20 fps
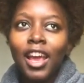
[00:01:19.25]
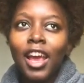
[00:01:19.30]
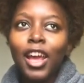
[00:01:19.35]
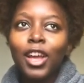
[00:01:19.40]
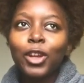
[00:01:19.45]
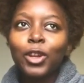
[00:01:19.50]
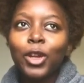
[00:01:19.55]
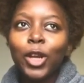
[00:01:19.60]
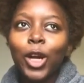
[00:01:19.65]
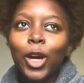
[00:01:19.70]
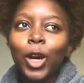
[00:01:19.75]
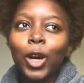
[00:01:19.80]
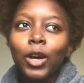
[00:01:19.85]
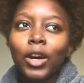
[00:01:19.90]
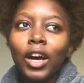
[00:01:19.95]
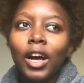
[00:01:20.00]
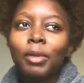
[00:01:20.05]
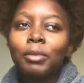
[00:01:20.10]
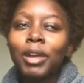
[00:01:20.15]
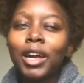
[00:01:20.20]
And you know,
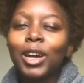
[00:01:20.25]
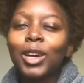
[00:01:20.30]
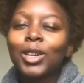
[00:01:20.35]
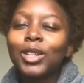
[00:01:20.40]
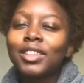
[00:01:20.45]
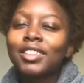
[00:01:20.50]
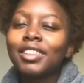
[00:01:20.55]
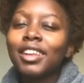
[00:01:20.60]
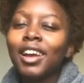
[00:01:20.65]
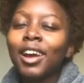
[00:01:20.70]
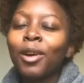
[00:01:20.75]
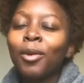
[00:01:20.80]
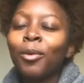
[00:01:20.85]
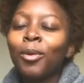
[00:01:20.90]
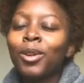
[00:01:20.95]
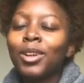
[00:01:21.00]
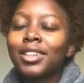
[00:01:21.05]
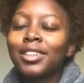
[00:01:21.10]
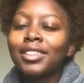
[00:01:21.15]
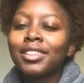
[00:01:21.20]
I'm not gonna say I
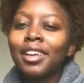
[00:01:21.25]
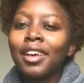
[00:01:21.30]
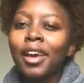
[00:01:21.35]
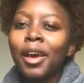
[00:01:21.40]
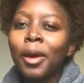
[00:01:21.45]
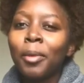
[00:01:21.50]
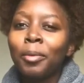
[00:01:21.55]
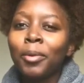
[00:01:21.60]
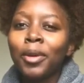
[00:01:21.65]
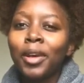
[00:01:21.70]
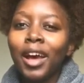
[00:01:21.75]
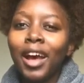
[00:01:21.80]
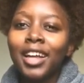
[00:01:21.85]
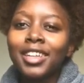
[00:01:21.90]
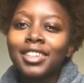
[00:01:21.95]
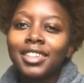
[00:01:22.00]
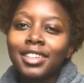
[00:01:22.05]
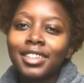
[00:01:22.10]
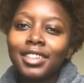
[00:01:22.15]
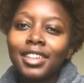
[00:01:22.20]
wanted to happen. I
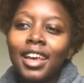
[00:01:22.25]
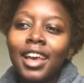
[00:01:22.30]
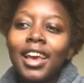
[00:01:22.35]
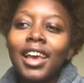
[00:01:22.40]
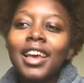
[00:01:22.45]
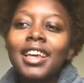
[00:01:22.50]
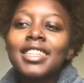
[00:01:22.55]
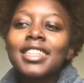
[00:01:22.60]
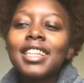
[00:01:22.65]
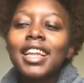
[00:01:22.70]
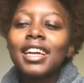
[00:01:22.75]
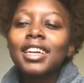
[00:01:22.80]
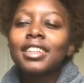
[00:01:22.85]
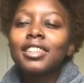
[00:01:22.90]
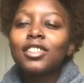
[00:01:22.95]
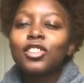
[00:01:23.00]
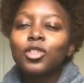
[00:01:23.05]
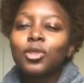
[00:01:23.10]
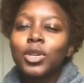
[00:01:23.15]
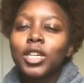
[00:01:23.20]
just it's like a
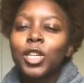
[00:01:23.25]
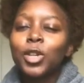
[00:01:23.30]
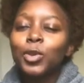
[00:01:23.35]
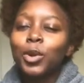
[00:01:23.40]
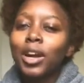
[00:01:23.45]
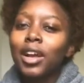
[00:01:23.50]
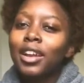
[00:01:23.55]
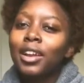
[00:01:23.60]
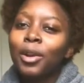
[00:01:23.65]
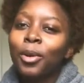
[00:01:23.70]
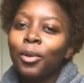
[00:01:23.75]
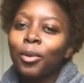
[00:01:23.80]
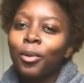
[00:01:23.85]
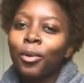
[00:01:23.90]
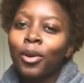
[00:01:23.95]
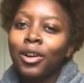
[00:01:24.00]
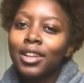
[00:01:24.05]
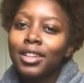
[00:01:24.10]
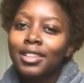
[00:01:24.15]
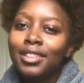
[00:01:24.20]
situation where I didn't
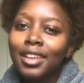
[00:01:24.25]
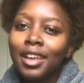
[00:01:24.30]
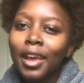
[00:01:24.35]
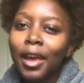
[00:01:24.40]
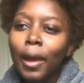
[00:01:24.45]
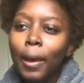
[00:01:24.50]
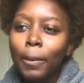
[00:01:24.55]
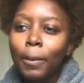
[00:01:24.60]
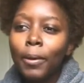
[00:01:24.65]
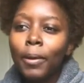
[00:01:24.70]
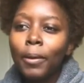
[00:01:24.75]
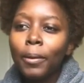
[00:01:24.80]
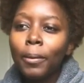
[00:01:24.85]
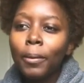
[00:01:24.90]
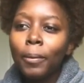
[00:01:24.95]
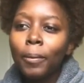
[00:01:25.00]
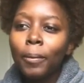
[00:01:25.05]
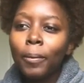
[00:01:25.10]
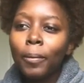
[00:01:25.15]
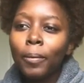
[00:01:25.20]
want it to happen.
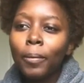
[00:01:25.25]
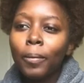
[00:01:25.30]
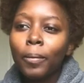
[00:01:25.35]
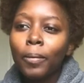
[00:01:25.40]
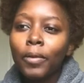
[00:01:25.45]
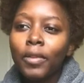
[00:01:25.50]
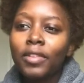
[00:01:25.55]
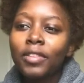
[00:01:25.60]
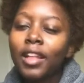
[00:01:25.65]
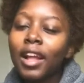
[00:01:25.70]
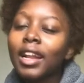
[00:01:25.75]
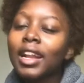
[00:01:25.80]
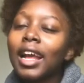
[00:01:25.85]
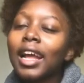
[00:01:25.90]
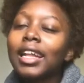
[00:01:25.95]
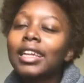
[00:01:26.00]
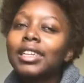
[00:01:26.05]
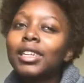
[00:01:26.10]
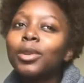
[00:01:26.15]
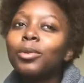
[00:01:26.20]
It's not
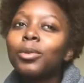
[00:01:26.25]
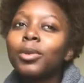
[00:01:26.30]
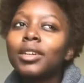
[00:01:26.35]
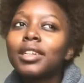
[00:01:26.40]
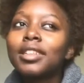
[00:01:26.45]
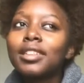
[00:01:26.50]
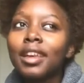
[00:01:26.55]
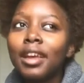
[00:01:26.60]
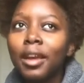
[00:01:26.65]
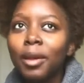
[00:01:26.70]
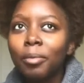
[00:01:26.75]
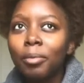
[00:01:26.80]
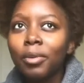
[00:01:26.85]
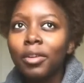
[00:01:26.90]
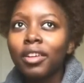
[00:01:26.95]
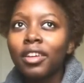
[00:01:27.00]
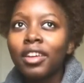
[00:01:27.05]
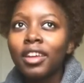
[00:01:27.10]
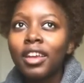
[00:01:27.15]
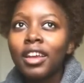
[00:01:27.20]
that I didn't want it to
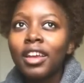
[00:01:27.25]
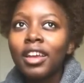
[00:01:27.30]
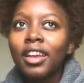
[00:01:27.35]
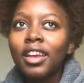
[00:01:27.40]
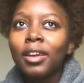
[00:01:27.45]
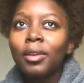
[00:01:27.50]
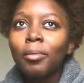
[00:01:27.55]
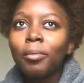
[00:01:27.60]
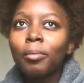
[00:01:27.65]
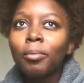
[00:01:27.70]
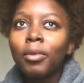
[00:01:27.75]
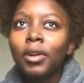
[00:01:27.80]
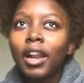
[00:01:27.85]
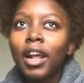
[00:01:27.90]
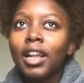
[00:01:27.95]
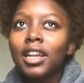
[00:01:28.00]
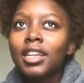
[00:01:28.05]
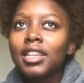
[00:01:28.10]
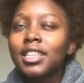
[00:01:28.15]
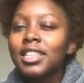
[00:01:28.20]
happen, but
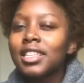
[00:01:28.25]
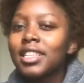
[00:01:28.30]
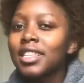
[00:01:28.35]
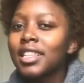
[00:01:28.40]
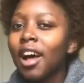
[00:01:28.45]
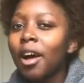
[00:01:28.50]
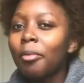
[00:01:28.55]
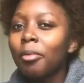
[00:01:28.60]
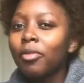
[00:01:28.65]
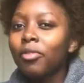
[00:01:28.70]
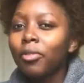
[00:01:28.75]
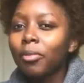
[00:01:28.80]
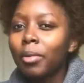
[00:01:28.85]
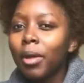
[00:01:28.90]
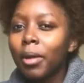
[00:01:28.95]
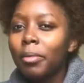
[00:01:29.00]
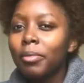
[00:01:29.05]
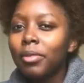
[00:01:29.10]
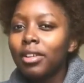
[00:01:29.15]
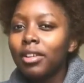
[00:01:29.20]
I didn't stop it from
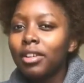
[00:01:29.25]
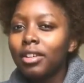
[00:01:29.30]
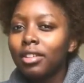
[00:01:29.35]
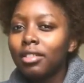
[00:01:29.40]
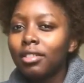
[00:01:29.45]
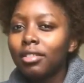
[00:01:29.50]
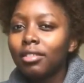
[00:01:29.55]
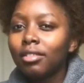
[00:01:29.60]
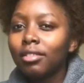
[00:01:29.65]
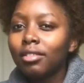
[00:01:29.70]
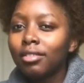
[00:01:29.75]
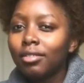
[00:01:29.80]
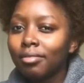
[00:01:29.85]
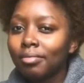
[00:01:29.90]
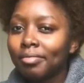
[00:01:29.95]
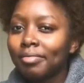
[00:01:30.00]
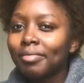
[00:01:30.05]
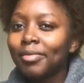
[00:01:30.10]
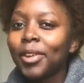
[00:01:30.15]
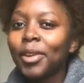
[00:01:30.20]
happening either.
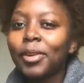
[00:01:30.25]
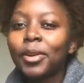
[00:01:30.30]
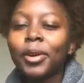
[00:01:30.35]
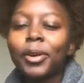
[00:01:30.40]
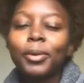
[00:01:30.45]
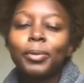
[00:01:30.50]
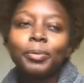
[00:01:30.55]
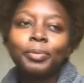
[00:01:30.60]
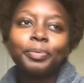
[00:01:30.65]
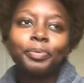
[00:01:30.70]
There you go.